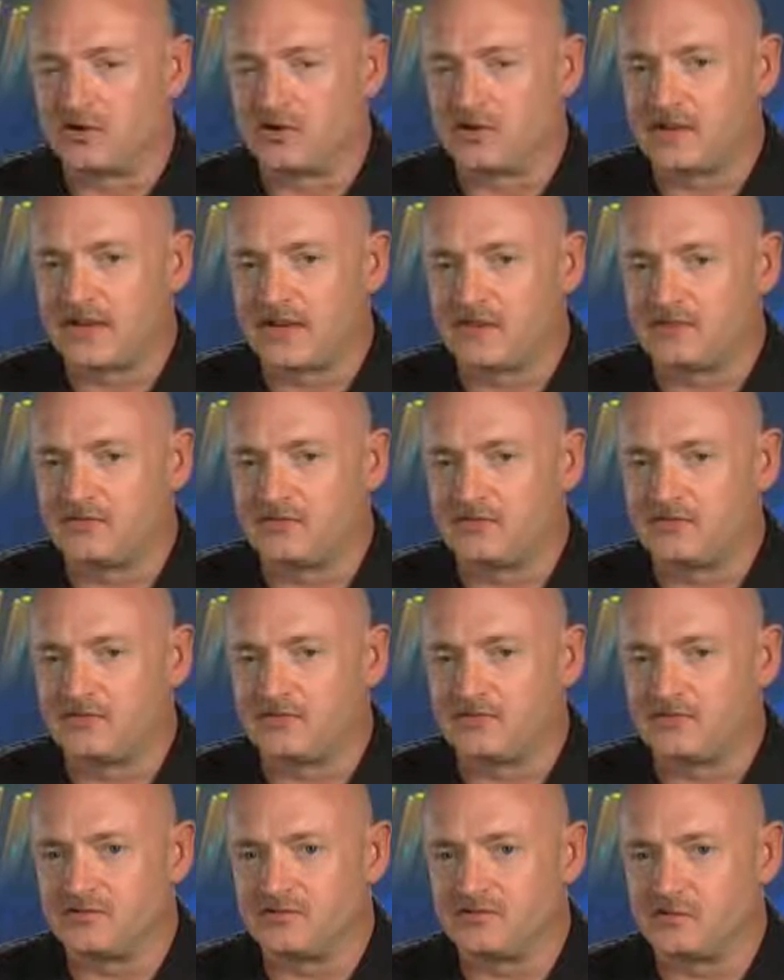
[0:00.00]
co-captains
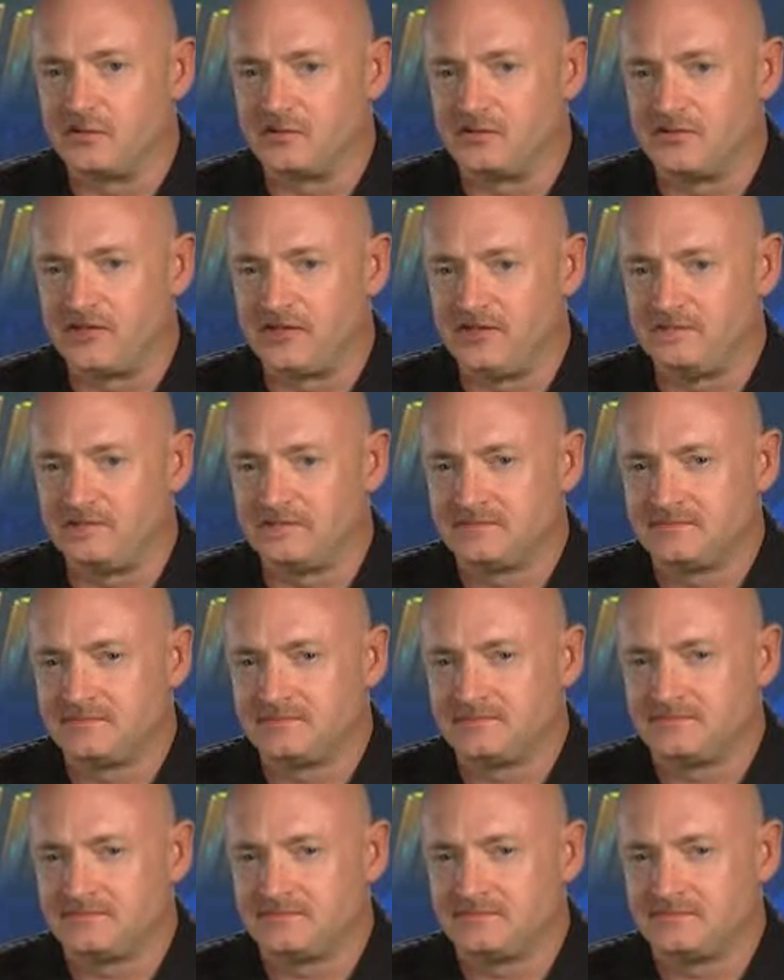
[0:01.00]
of the swim team
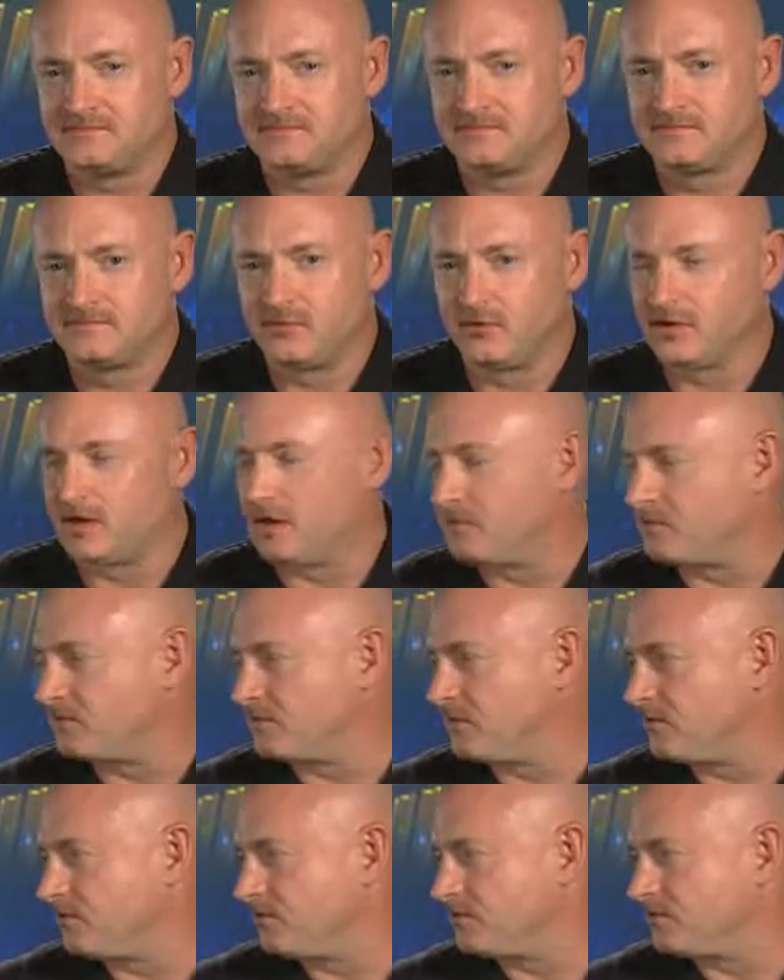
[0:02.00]
for a
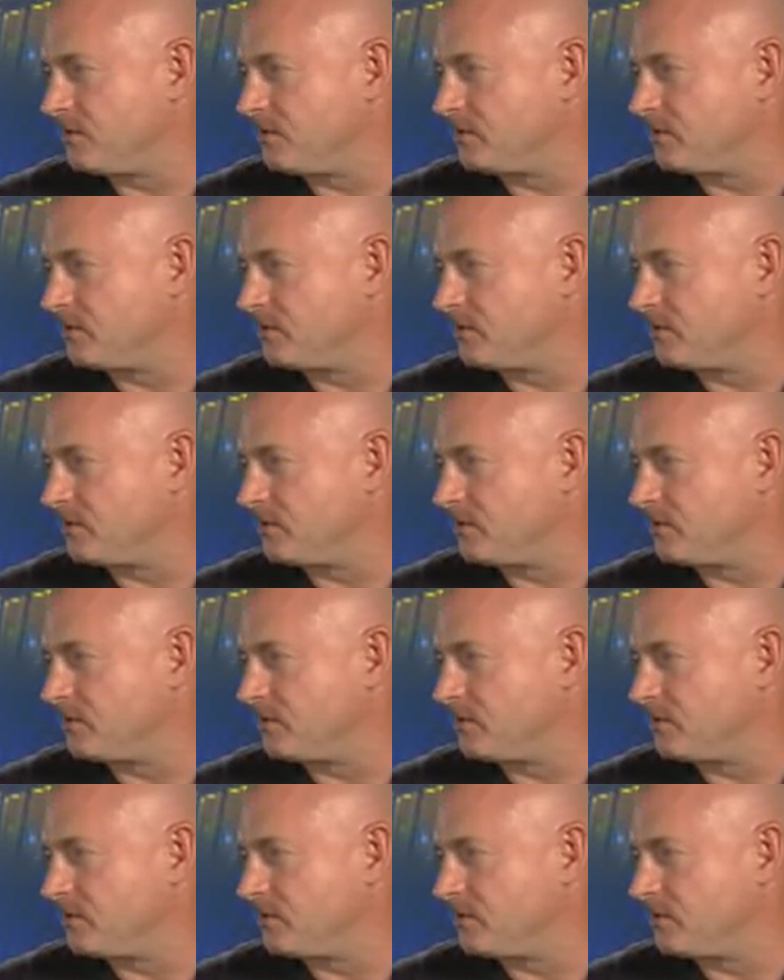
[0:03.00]
couple of years,